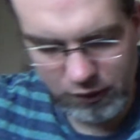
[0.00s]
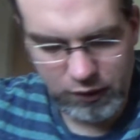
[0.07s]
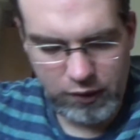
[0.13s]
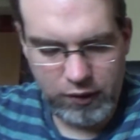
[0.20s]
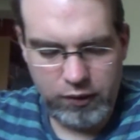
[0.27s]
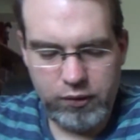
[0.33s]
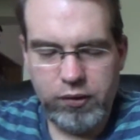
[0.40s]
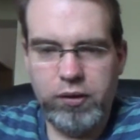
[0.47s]

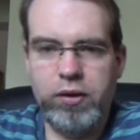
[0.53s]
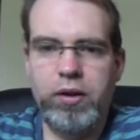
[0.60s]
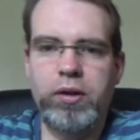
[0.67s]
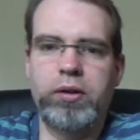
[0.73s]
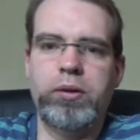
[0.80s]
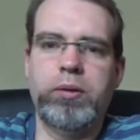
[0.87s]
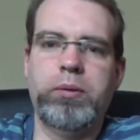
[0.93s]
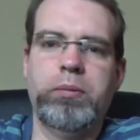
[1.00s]
these,
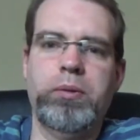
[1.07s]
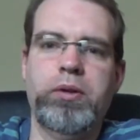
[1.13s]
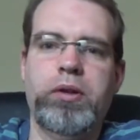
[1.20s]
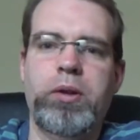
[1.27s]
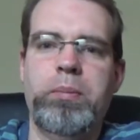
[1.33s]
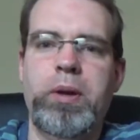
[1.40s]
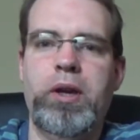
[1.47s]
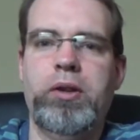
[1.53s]
this was
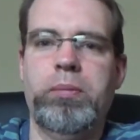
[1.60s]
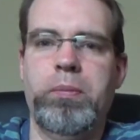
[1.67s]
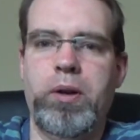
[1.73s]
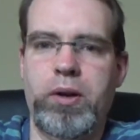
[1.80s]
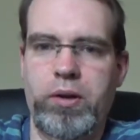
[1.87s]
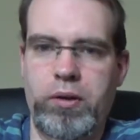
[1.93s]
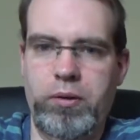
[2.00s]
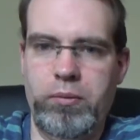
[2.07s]
the base
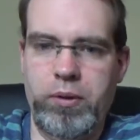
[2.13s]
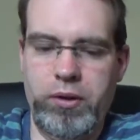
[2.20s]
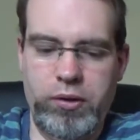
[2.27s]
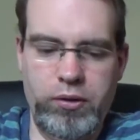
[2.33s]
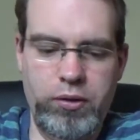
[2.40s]
model with